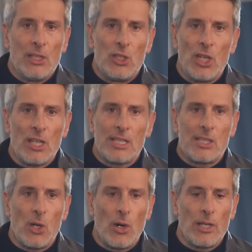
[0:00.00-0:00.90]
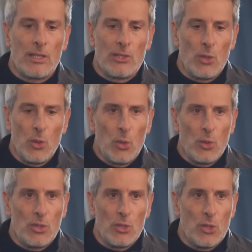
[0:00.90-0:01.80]
just started
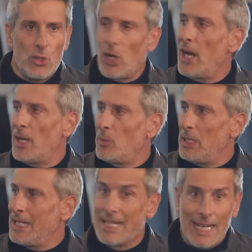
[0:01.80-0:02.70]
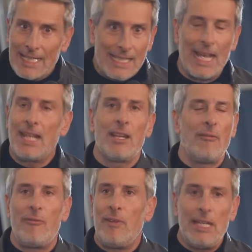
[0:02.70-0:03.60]
to try and be God's hand
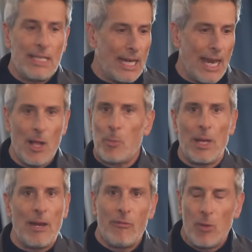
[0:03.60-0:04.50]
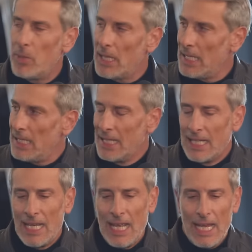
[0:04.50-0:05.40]
and feet and help everybody
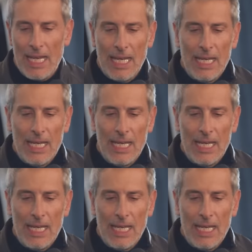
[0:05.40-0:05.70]
in